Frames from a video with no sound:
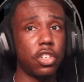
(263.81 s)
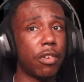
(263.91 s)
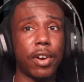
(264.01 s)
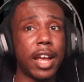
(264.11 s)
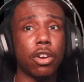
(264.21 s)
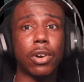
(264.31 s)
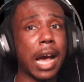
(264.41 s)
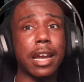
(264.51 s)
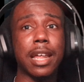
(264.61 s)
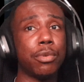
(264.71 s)
She never ate no
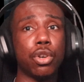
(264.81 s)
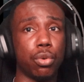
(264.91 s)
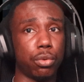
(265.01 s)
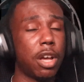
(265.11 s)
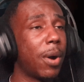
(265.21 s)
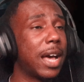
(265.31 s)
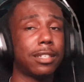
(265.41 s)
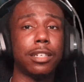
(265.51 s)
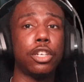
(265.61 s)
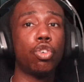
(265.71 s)
goddamn noodles. Your ass
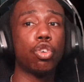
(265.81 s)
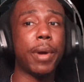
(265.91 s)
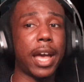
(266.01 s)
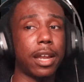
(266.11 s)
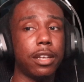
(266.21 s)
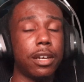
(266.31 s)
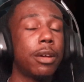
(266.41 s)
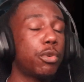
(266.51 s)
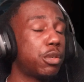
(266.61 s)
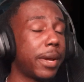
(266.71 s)
is a noodle bandit,
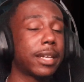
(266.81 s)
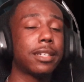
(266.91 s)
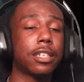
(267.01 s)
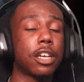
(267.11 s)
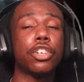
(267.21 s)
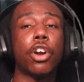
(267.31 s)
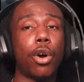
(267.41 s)
which makes sense because you're